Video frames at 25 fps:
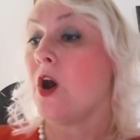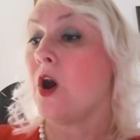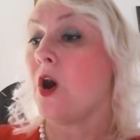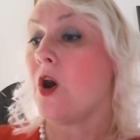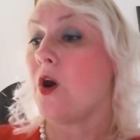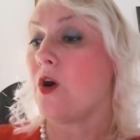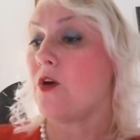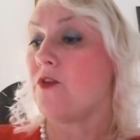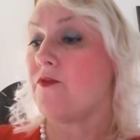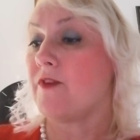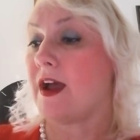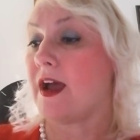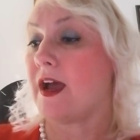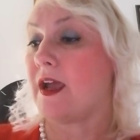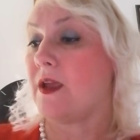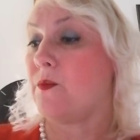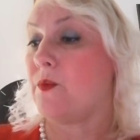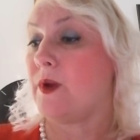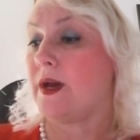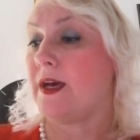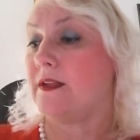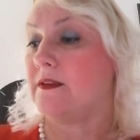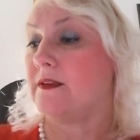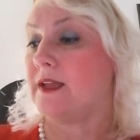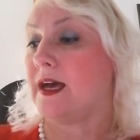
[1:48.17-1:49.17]
"Oh, right,
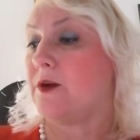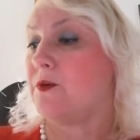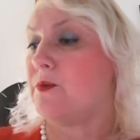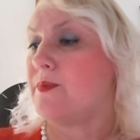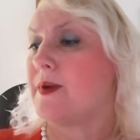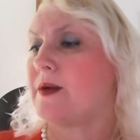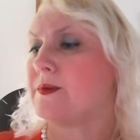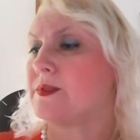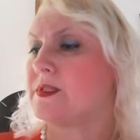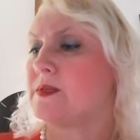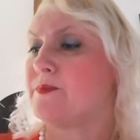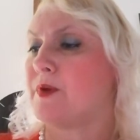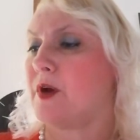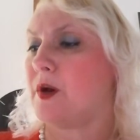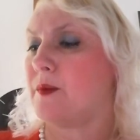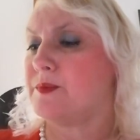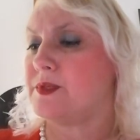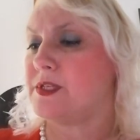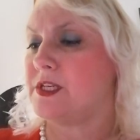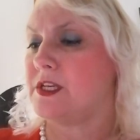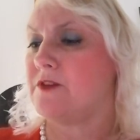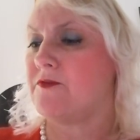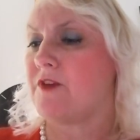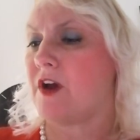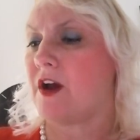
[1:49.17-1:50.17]
well, how about to pop
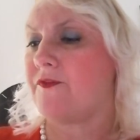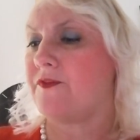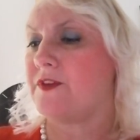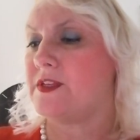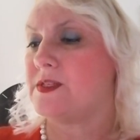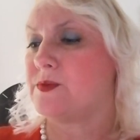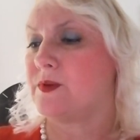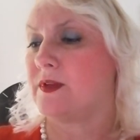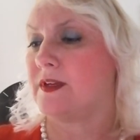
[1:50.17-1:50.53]
to your office